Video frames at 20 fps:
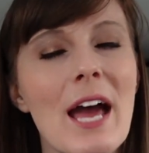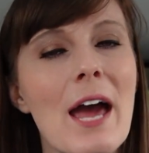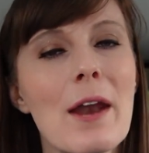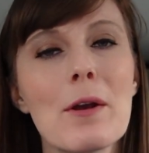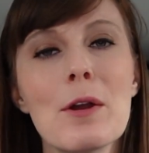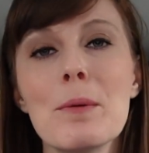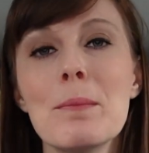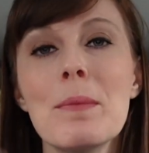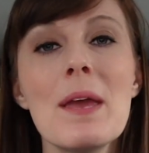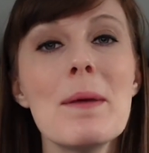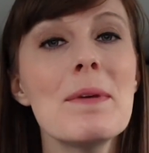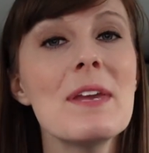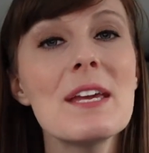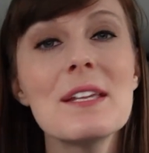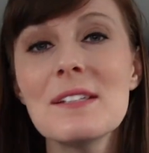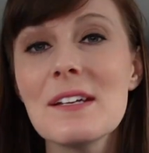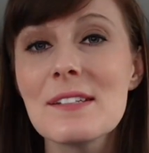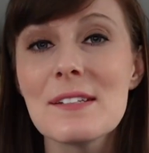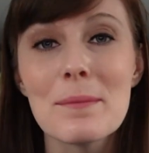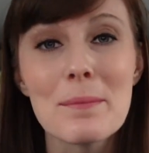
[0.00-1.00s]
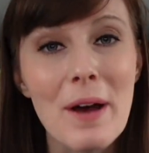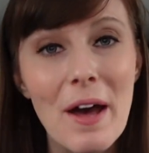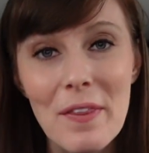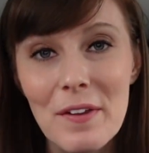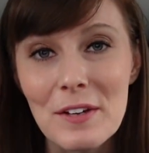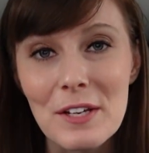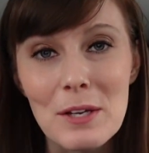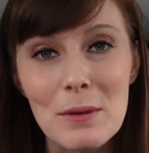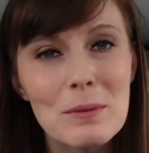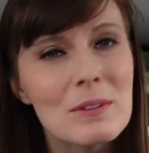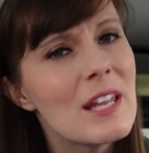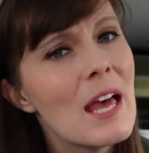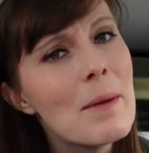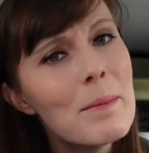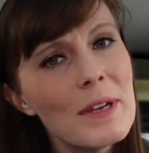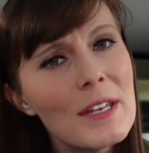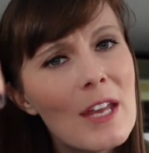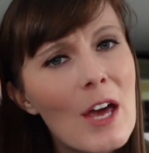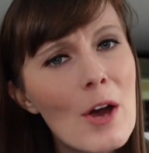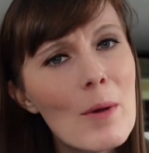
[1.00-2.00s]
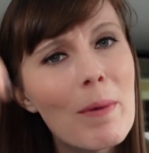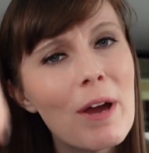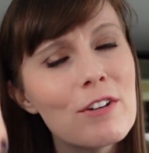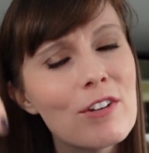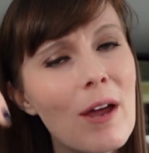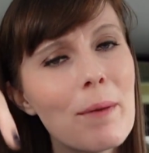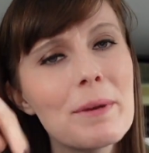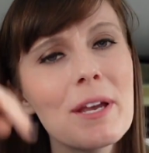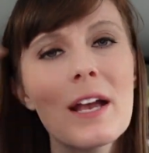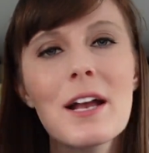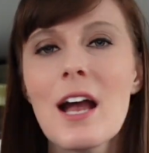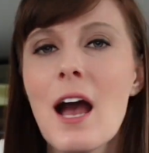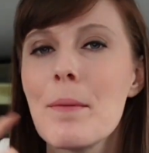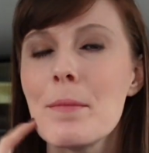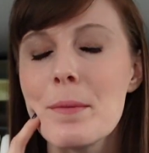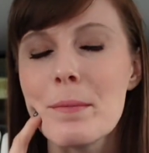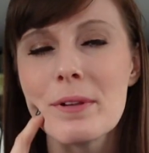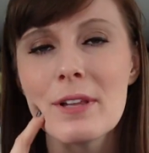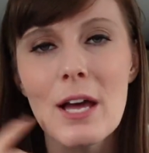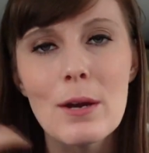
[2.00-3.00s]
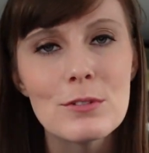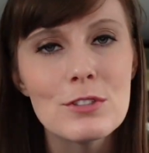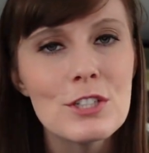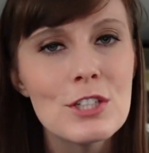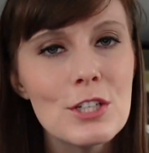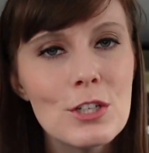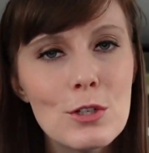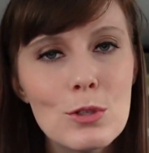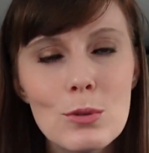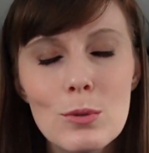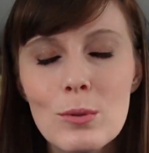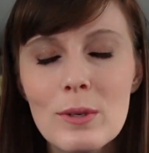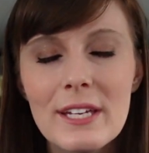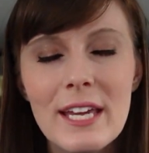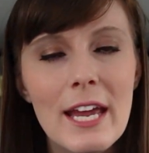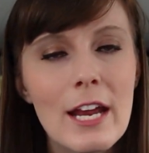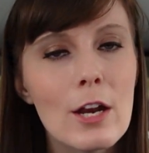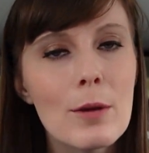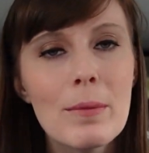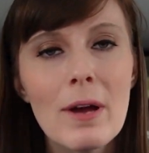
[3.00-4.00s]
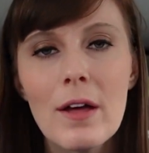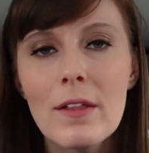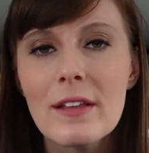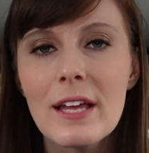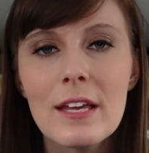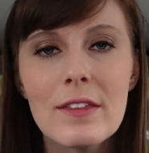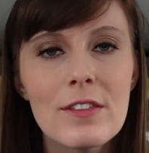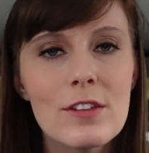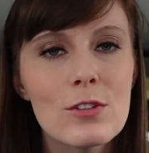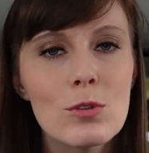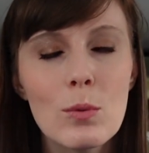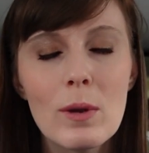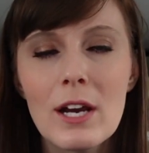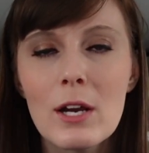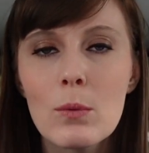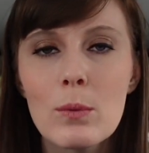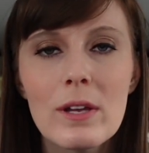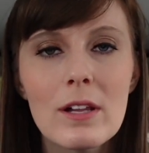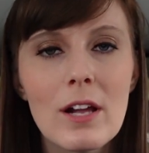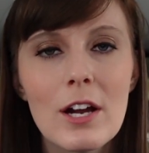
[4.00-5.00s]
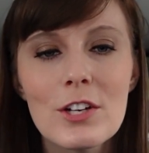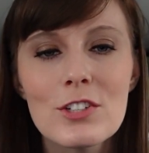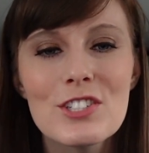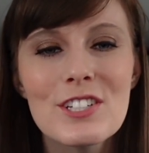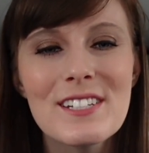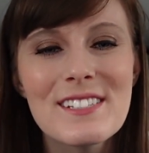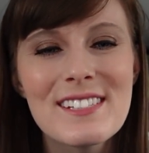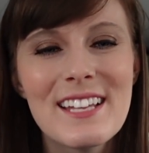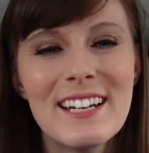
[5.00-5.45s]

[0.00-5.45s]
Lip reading: I don't know, maybe it doesn't bother you. Let me know by dropping a comment below. Do you care about like the square wheel arches?